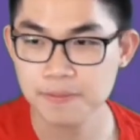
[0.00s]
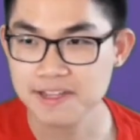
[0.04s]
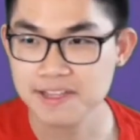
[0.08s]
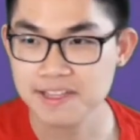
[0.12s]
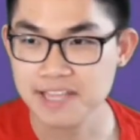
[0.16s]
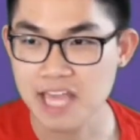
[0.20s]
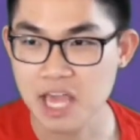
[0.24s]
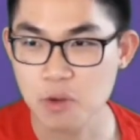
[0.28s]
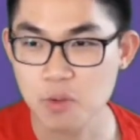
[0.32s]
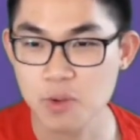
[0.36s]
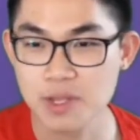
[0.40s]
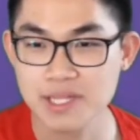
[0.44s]

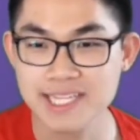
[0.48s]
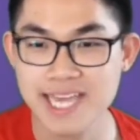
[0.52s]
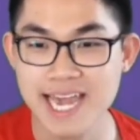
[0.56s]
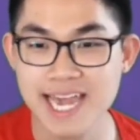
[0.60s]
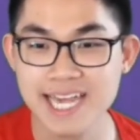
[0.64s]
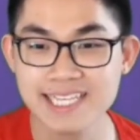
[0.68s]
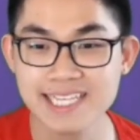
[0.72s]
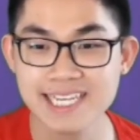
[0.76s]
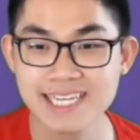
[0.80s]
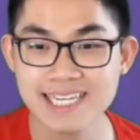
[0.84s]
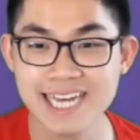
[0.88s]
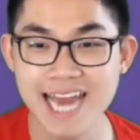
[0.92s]
then we
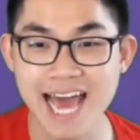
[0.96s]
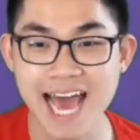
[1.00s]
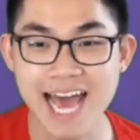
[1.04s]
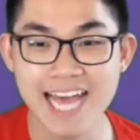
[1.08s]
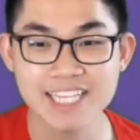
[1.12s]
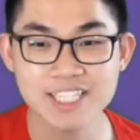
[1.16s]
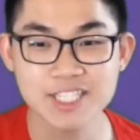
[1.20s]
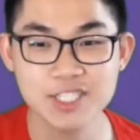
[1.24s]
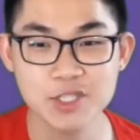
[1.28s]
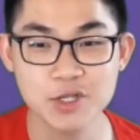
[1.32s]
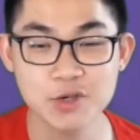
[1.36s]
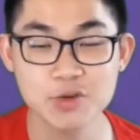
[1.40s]
take the
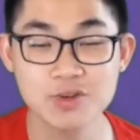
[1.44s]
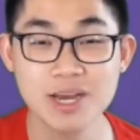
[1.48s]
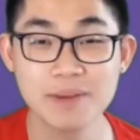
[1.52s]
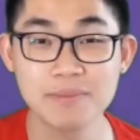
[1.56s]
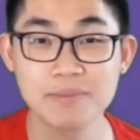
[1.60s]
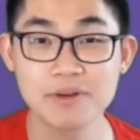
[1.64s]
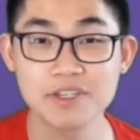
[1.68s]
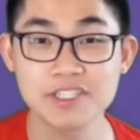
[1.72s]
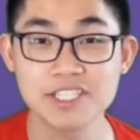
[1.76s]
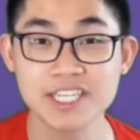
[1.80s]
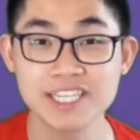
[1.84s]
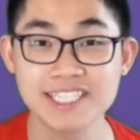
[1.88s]
last 2
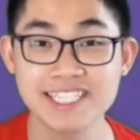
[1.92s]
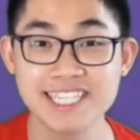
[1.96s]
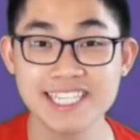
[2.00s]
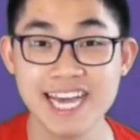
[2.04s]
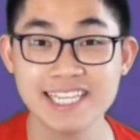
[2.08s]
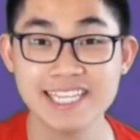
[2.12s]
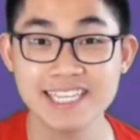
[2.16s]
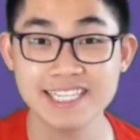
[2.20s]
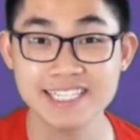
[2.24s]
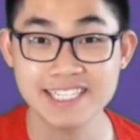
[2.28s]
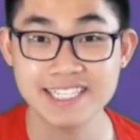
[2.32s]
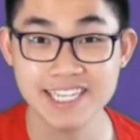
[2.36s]
numbers
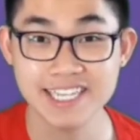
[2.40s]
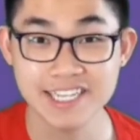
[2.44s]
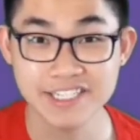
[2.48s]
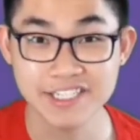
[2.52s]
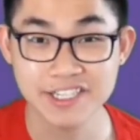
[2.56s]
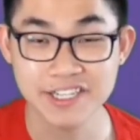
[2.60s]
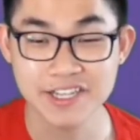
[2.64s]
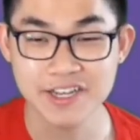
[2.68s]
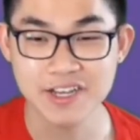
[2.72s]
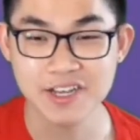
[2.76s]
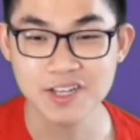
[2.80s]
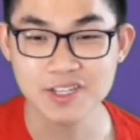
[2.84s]
inside this
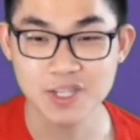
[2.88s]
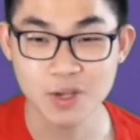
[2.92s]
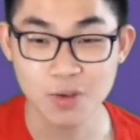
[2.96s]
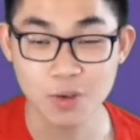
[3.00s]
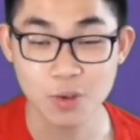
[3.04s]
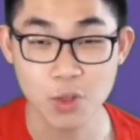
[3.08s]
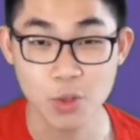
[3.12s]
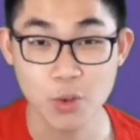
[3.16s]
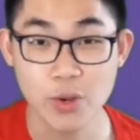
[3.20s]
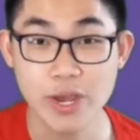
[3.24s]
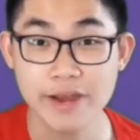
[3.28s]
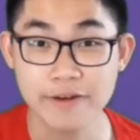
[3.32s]
list, so
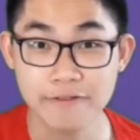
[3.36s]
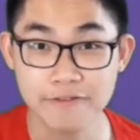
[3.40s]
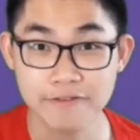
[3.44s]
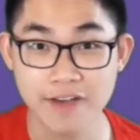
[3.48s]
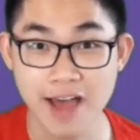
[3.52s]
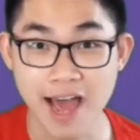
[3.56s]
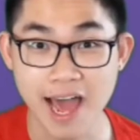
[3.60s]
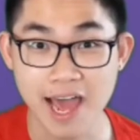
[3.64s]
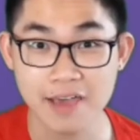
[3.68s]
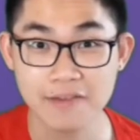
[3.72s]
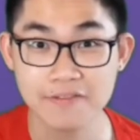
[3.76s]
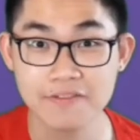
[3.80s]
3 and
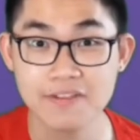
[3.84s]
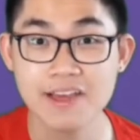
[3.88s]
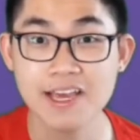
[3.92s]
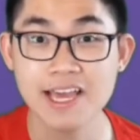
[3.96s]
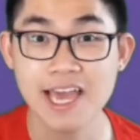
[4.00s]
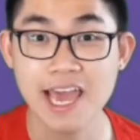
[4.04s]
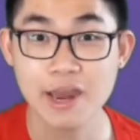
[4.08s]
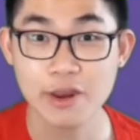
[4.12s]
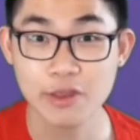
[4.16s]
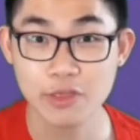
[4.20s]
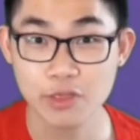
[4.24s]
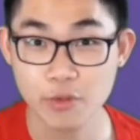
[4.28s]
5,
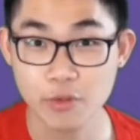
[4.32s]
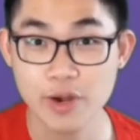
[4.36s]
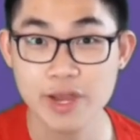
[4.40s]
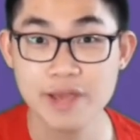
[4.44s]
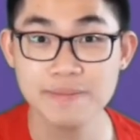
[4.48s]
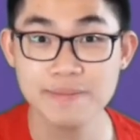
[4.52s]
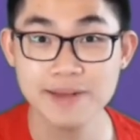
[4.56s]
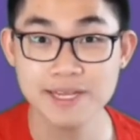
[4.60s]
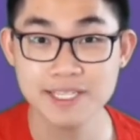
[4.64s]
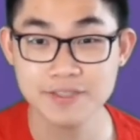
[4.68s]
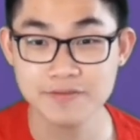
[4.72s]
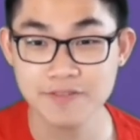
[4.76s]
and 3
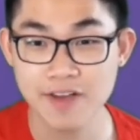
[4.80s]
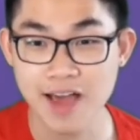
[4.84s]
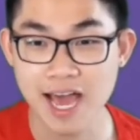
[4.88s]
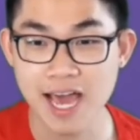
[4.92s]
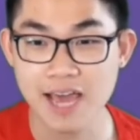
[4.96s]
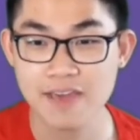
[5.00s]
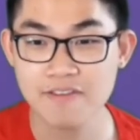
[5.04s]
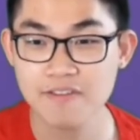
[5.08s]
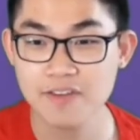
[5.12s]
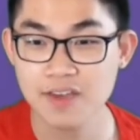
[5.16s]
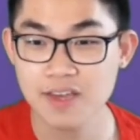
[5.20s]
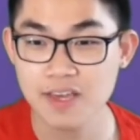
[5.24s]
plus
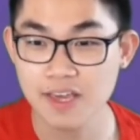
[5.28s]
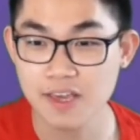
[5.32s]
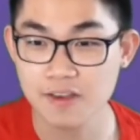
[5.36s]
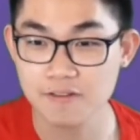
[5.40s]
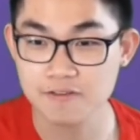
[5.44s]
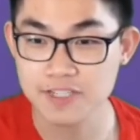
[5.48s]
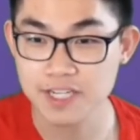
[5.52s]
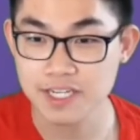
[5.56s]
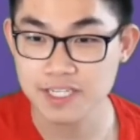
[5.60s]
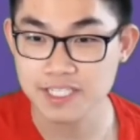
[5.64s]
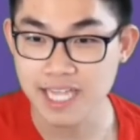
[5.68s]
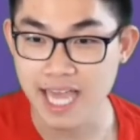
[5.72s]
5
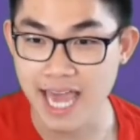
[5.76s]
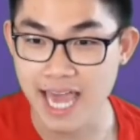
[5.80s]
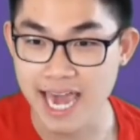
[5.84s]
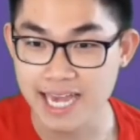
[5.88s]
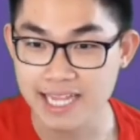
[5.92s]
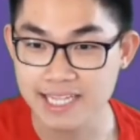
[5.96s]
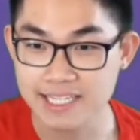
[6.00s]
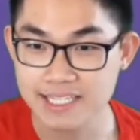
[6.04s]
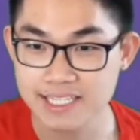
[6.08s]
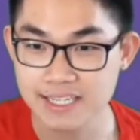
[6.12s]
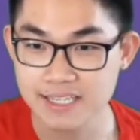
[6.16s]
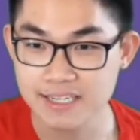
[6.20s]
gives us
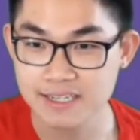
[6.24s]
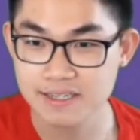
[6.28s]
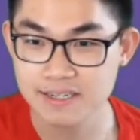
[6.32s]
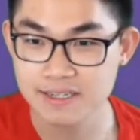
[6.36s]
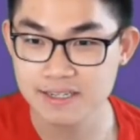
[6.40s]
8.